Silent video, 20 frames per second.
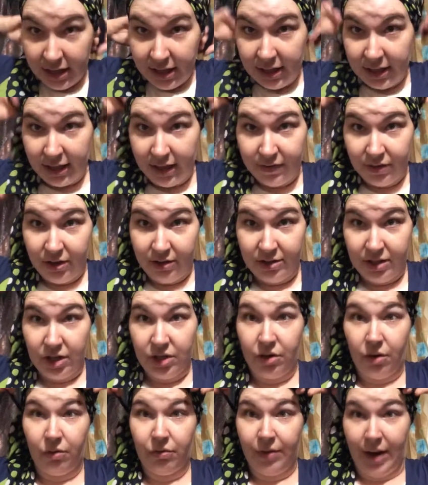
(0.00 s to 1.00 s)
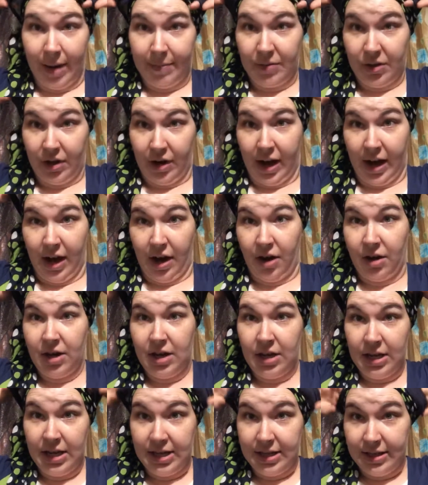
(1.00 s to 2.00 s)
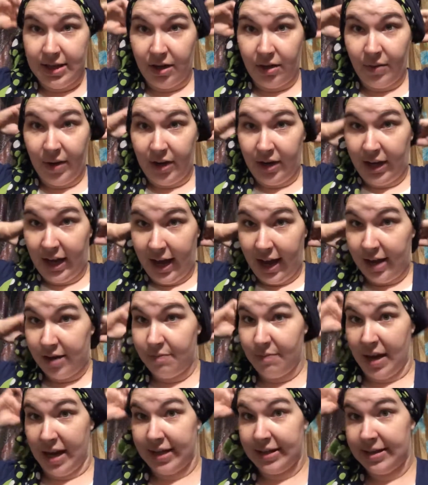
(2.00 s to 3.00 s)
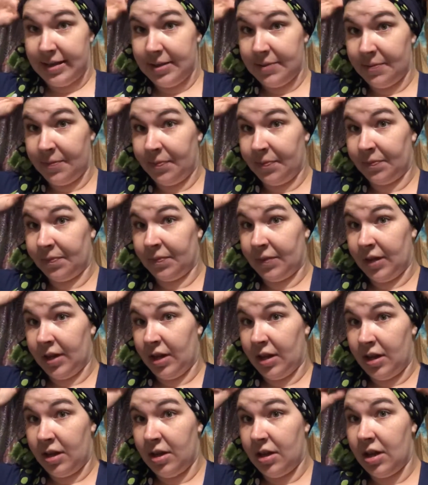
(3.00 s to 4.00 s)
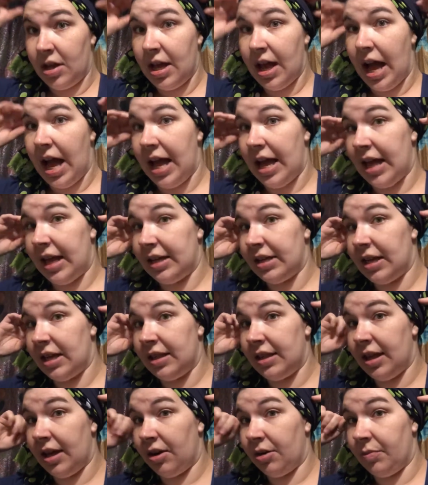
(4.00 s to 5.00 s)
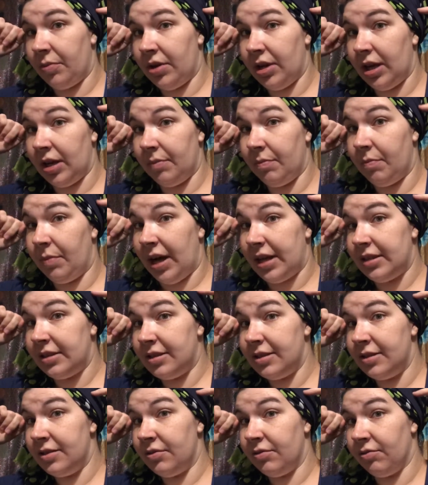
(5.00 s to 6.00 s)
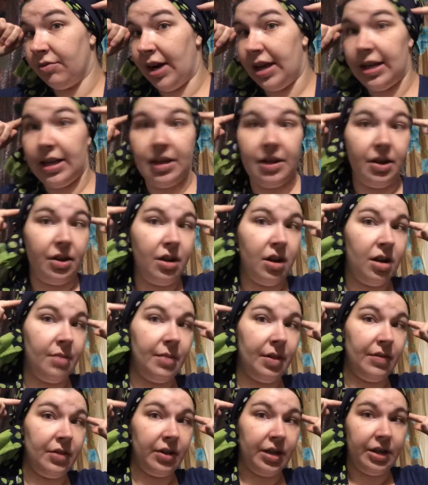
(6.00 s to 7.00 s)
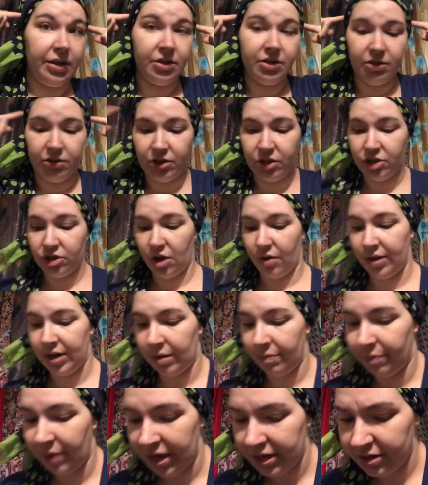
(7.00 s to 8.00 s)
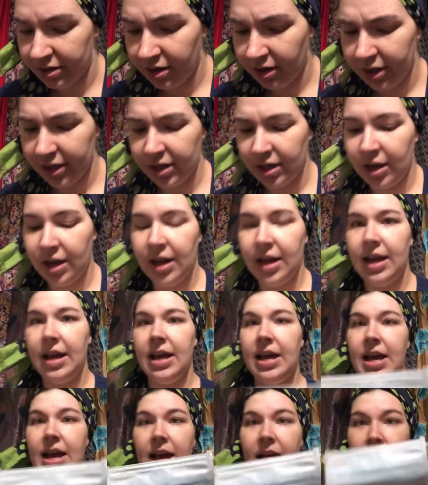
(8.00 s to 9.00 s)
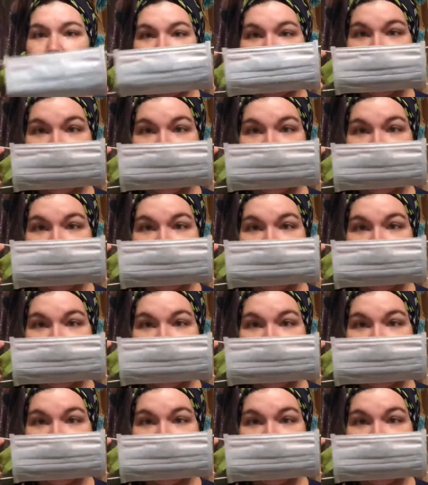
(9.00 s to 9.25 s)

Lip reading: even those that don't wrap their hair, is they're wearing headbands and they're putting buttons right here above their ears. They're just sewing a button on and